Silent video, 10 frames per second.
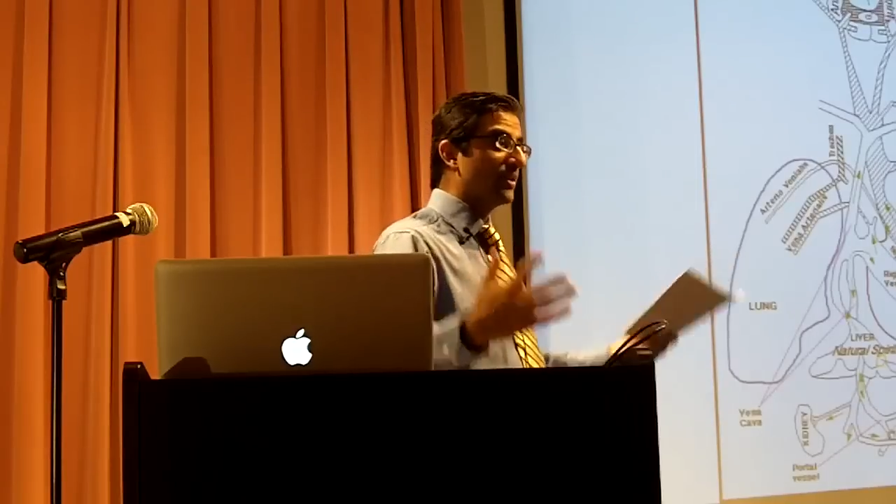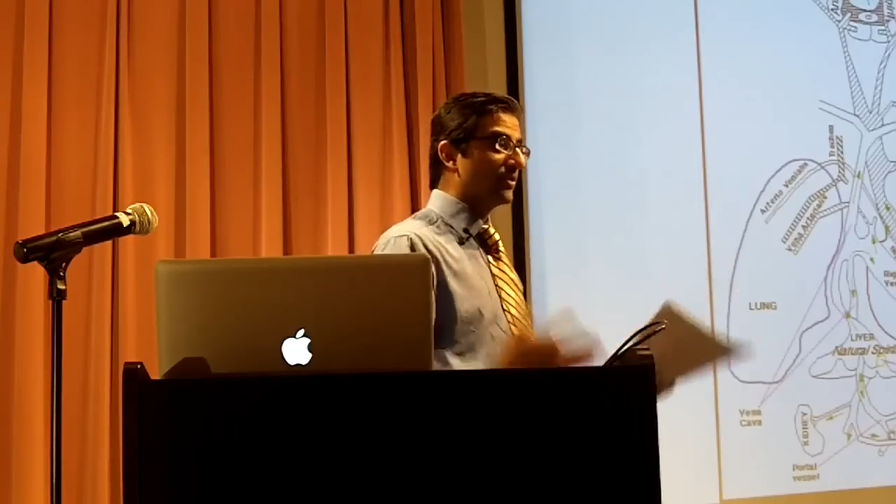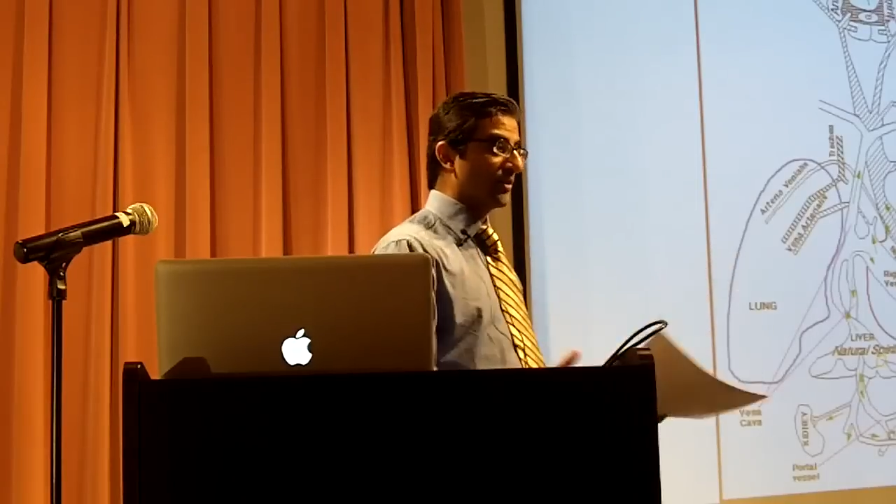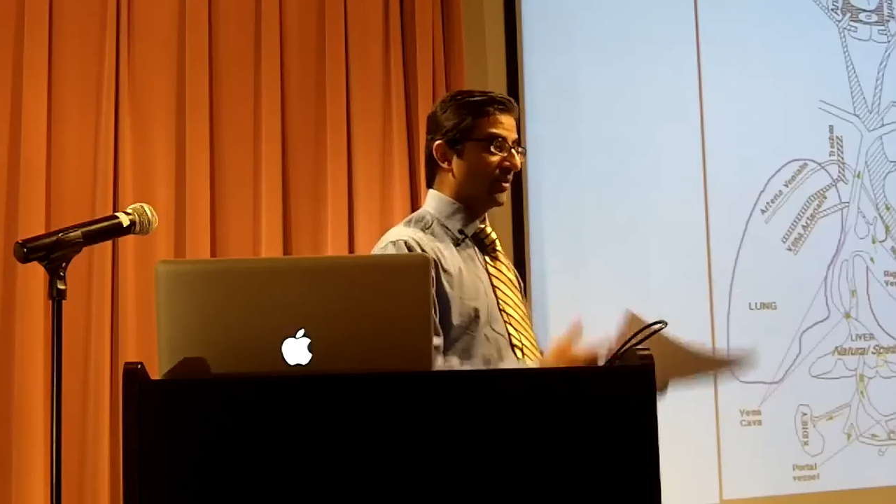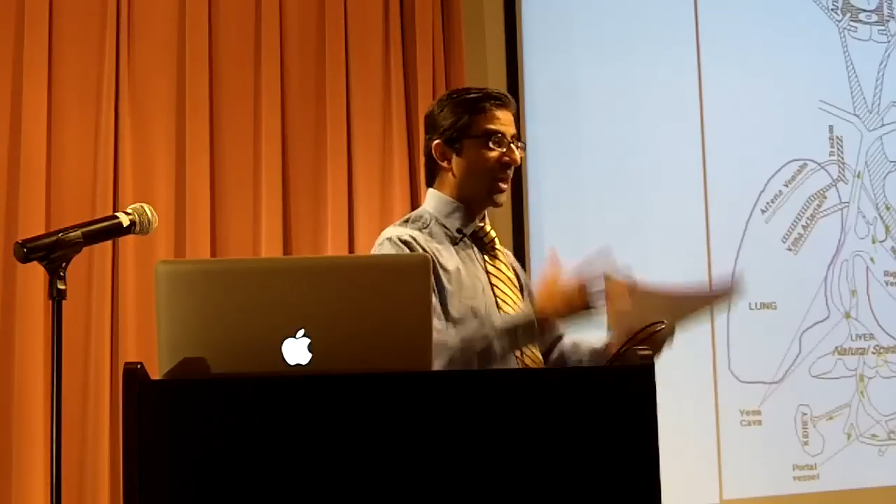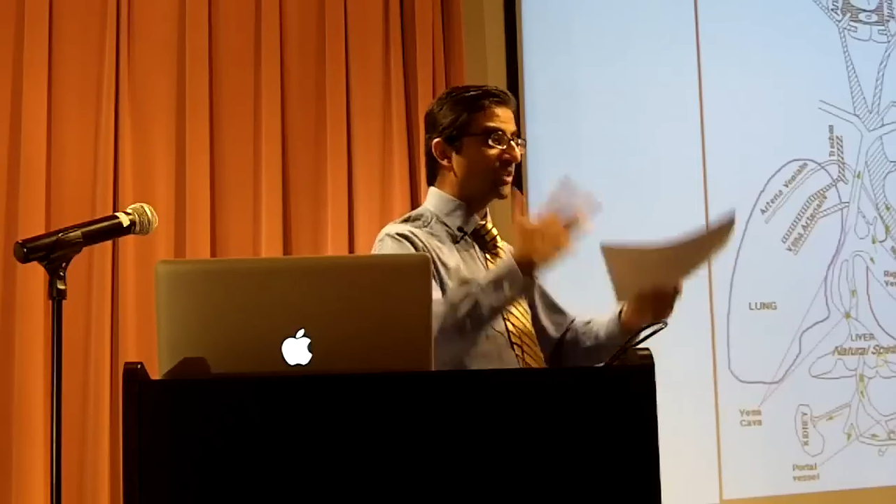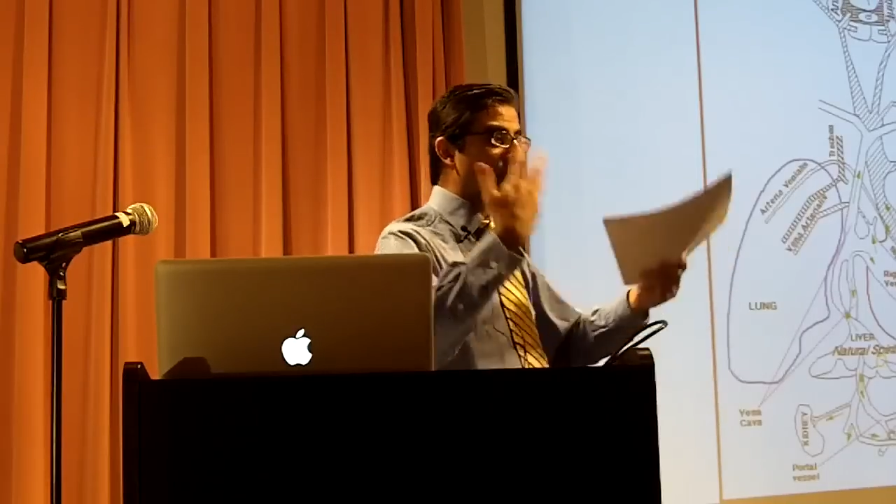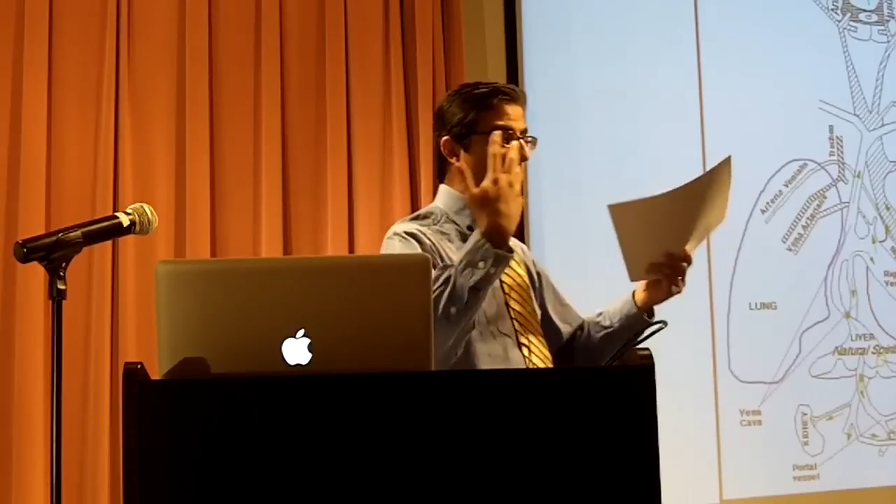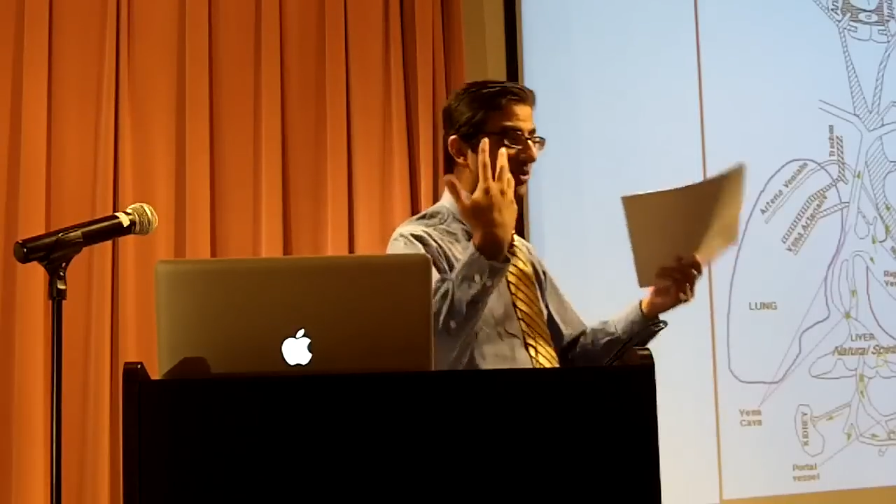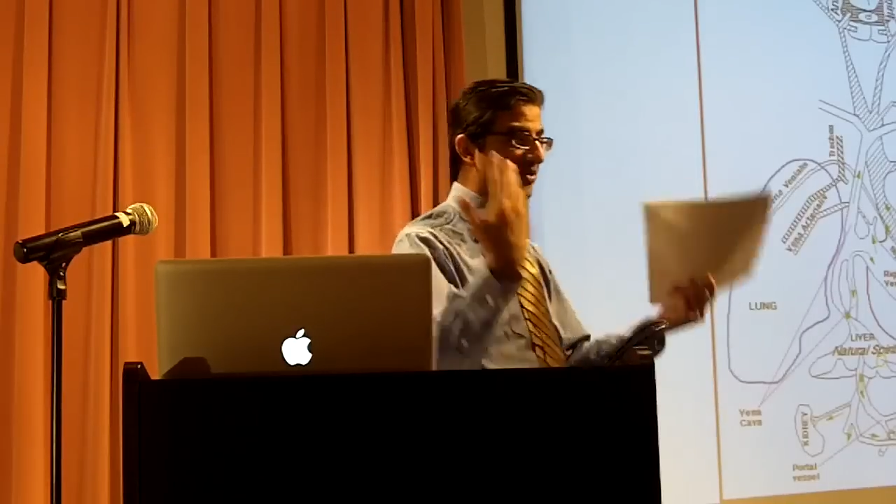So
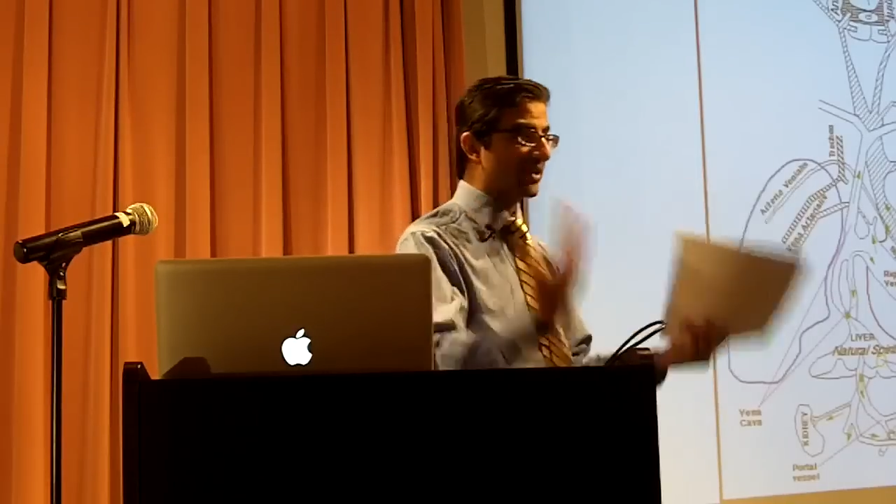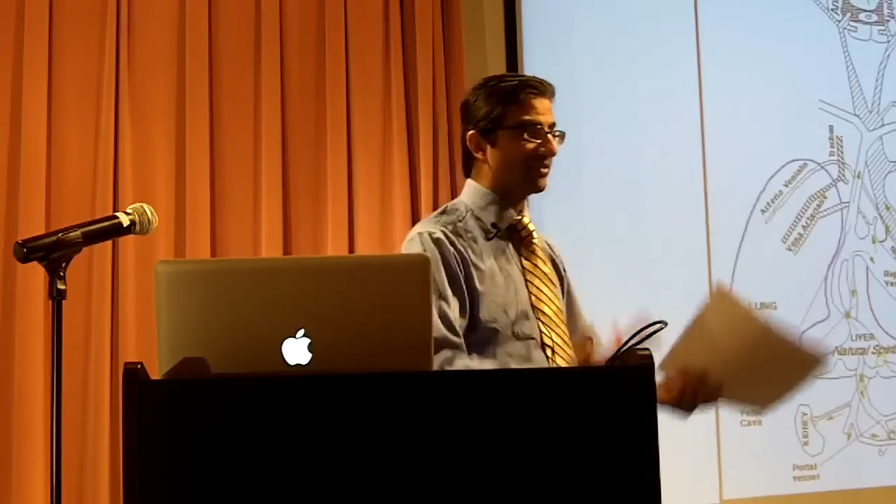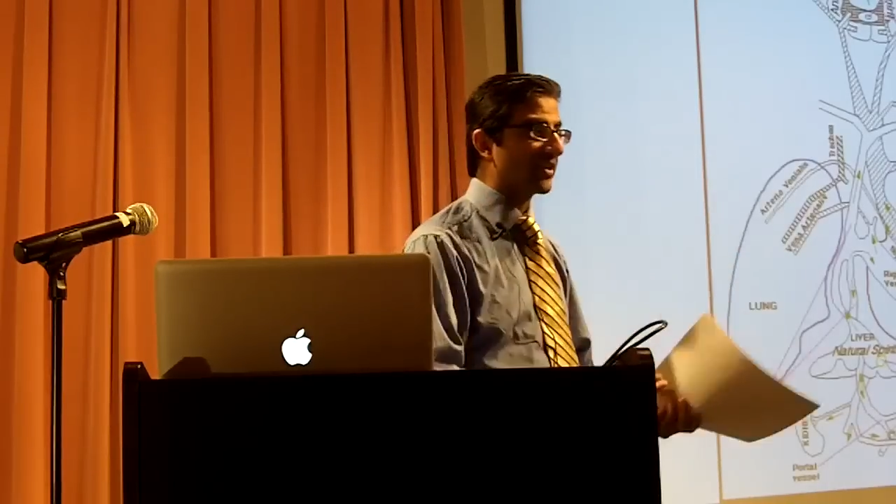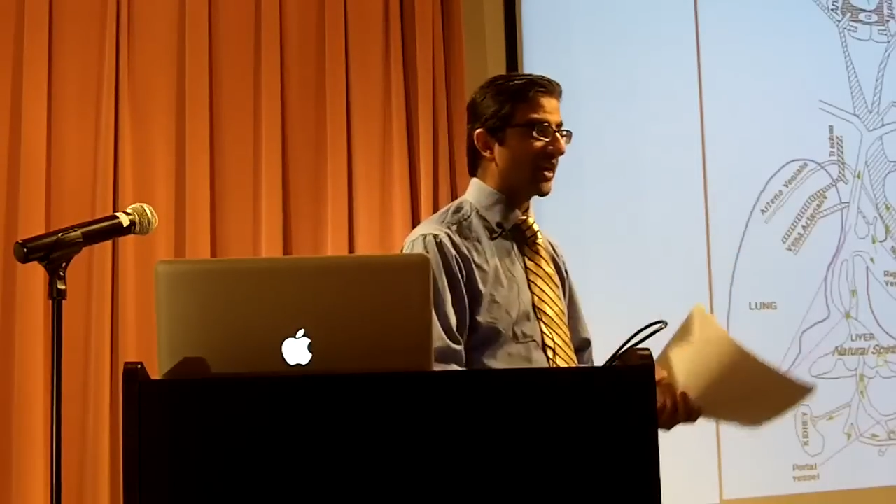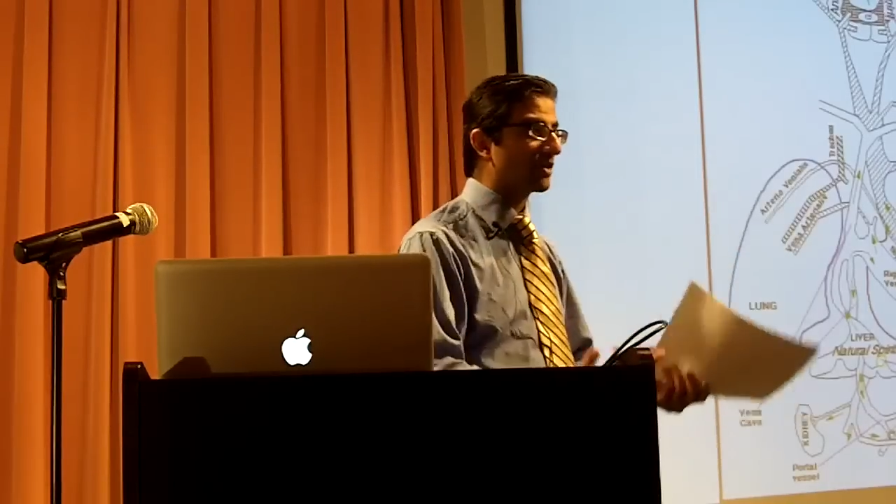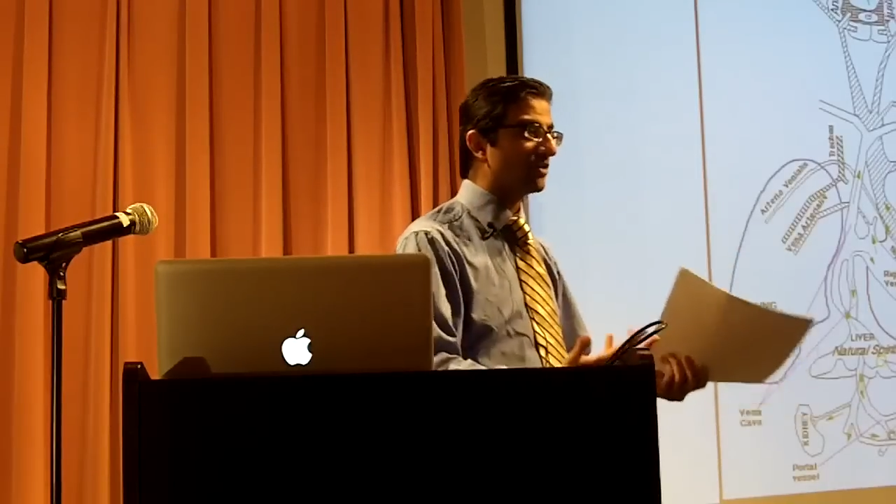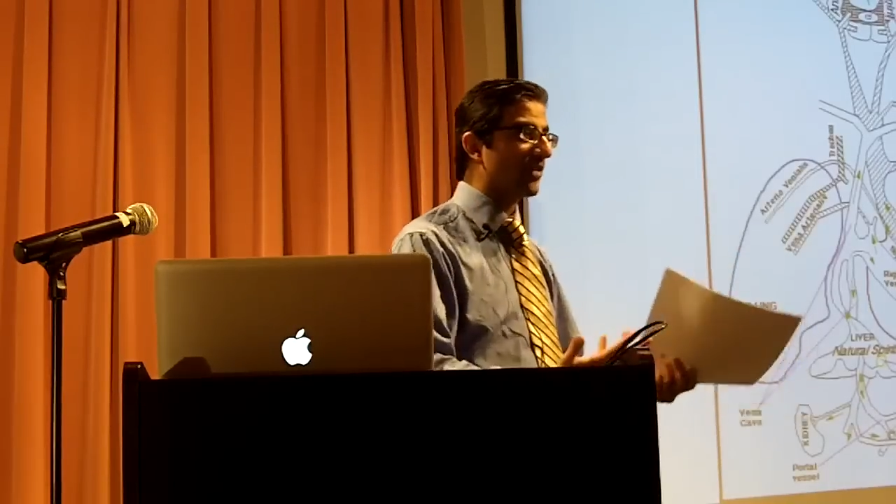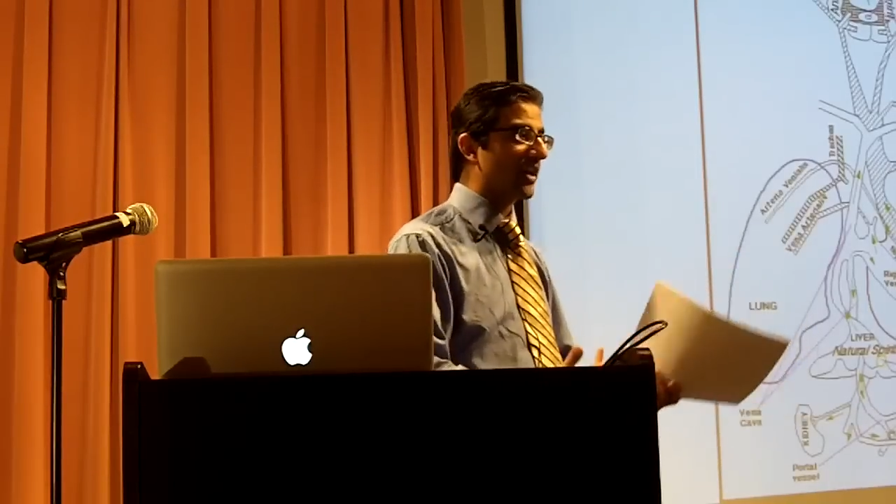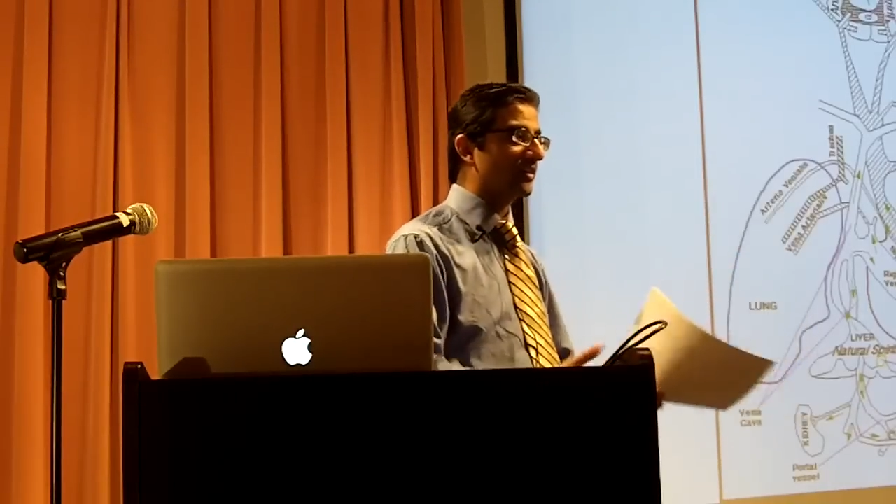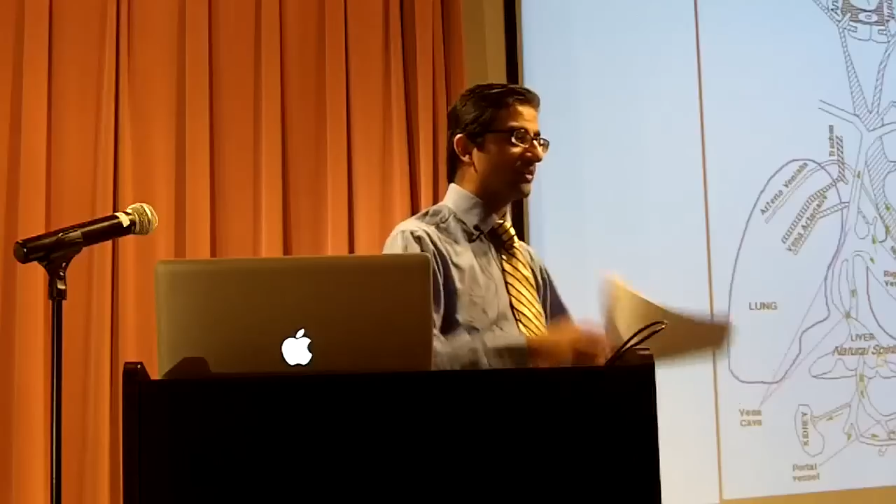that's what receives the natural
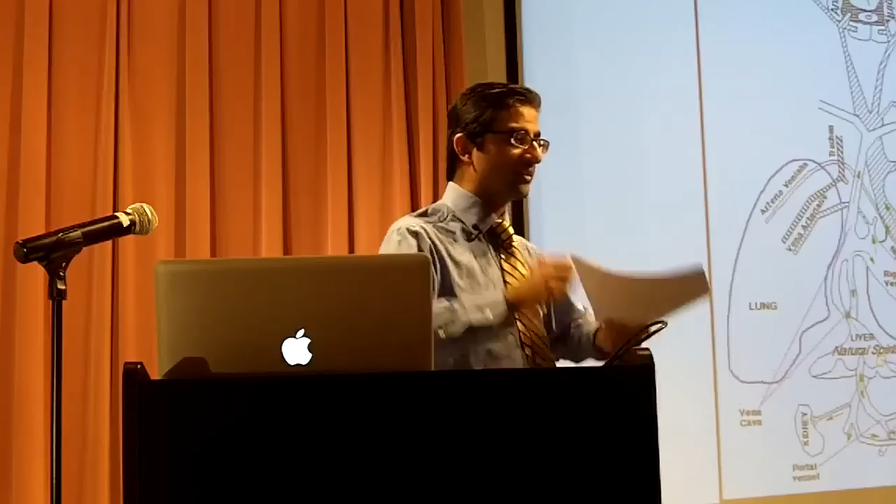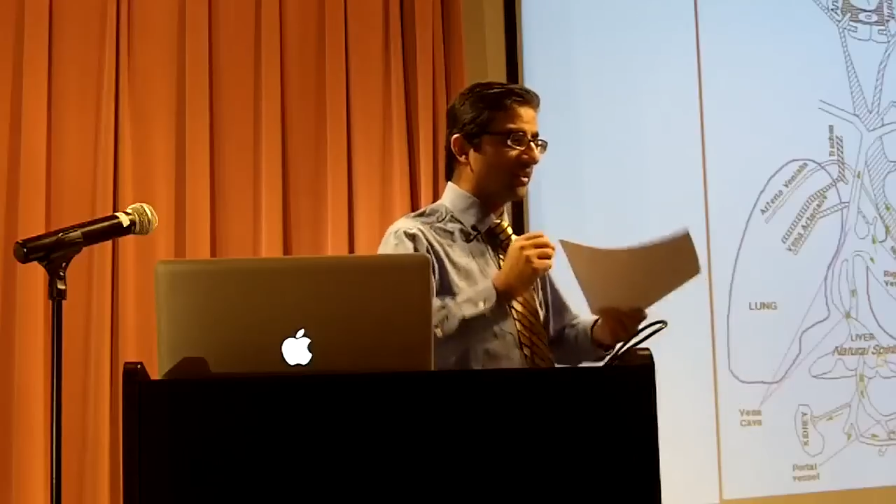faculties,